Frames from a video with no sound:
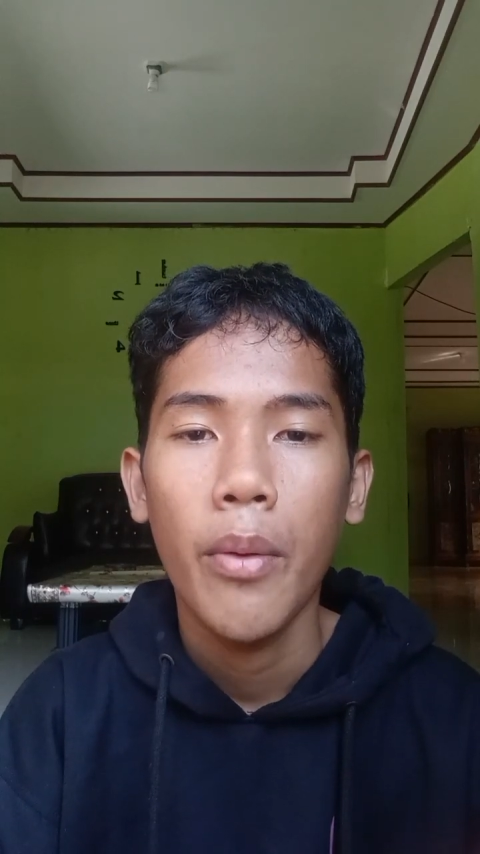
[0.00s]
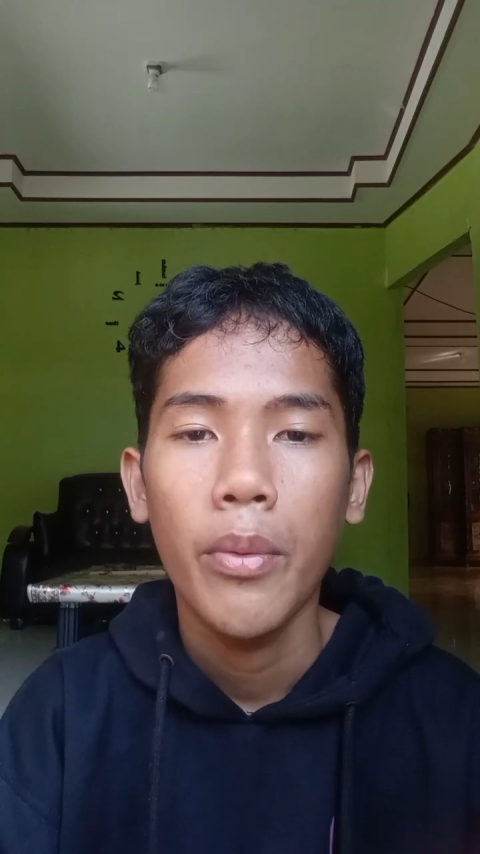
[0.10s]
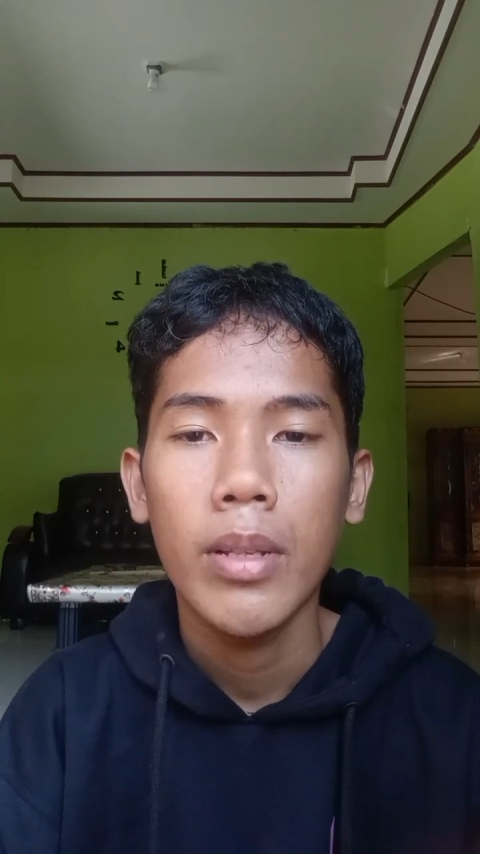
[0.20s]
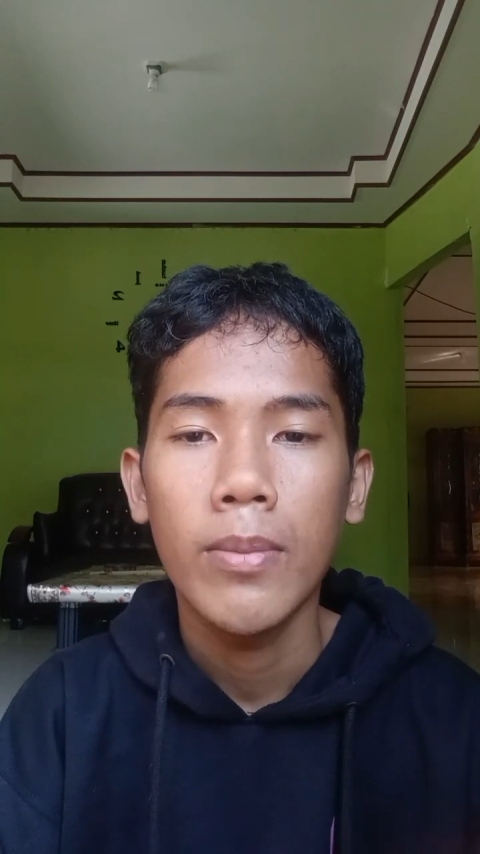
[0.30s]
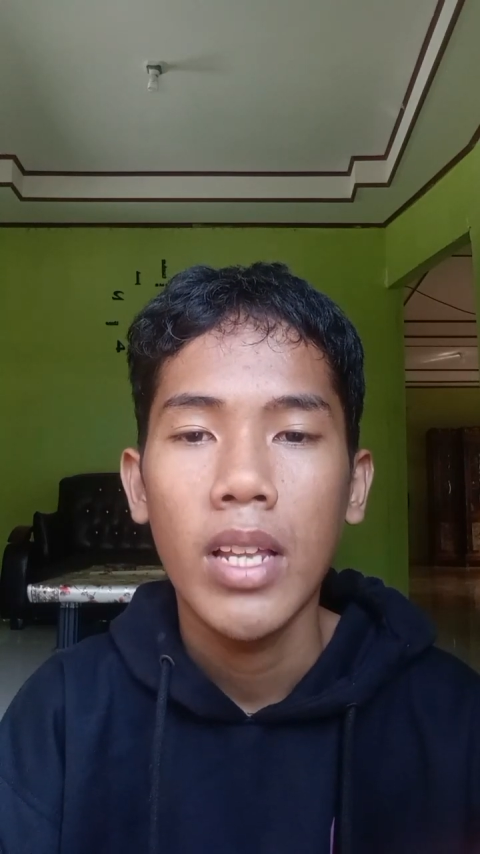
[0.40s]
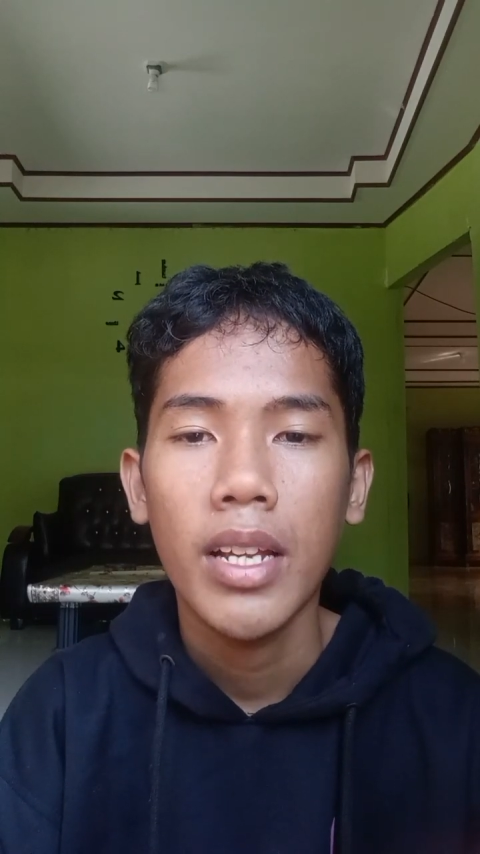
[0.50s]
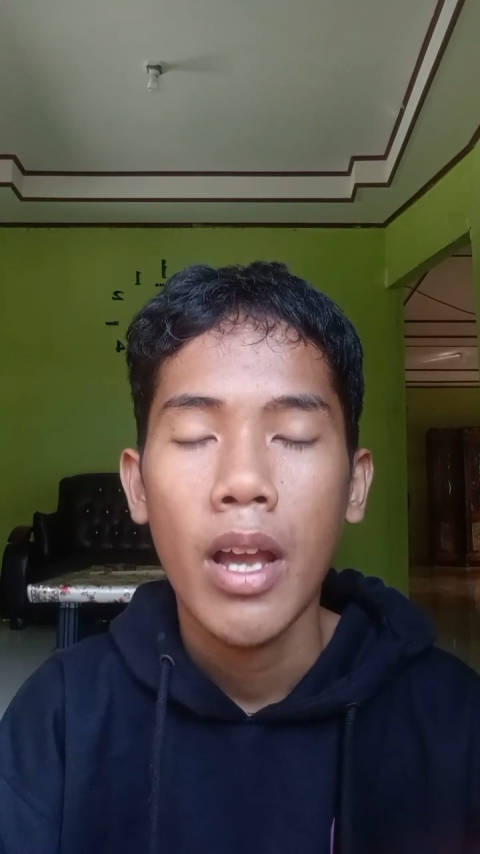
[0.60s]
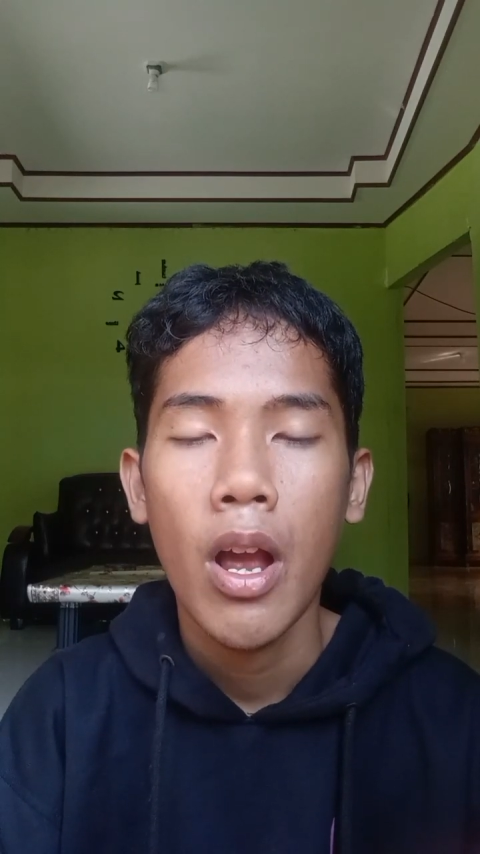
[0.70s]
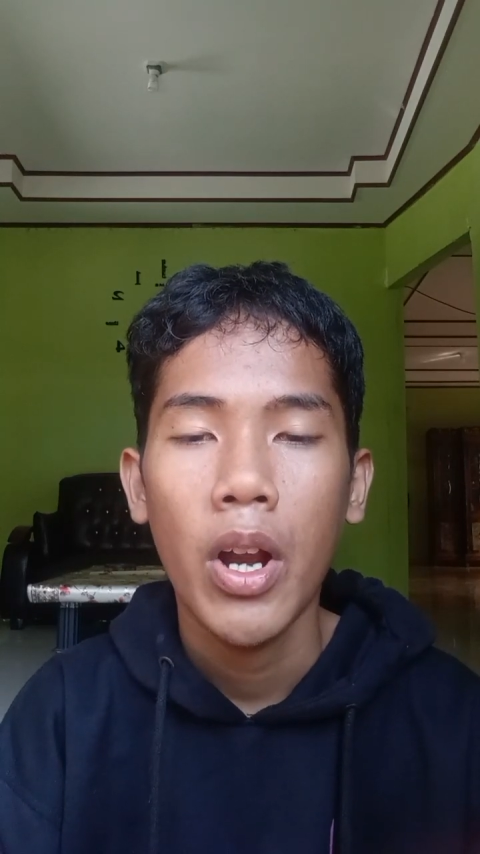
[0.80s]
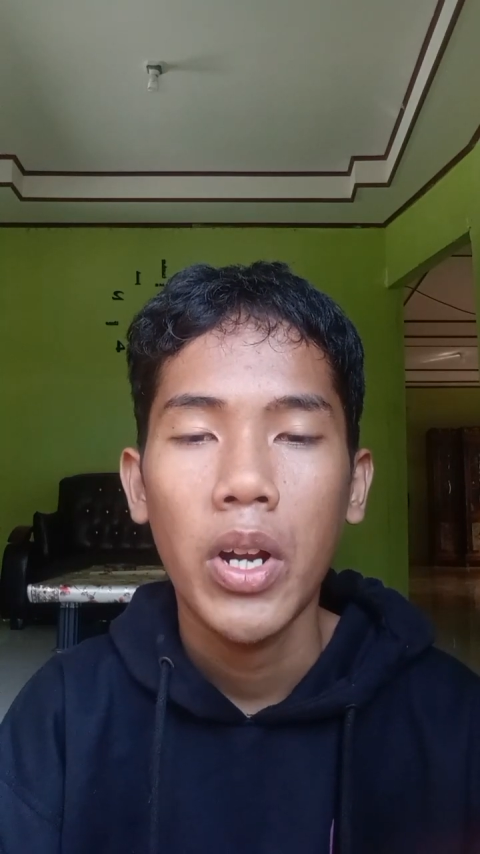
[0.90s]
With black
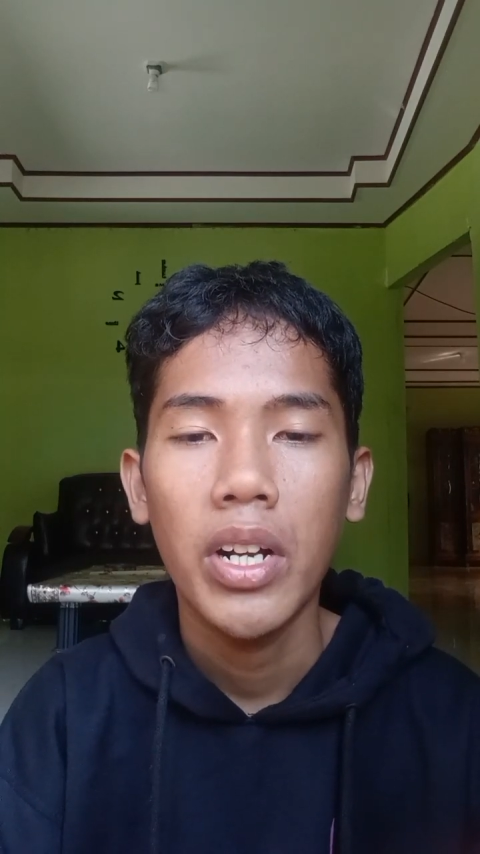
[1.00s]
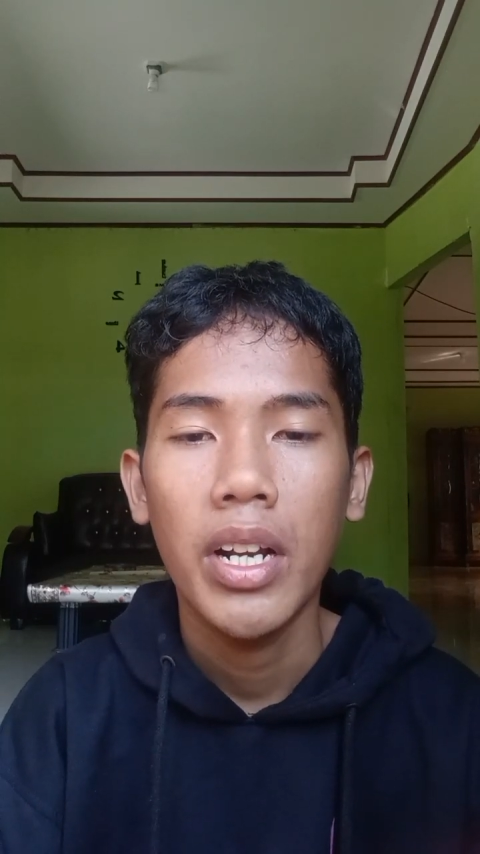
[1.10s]
hair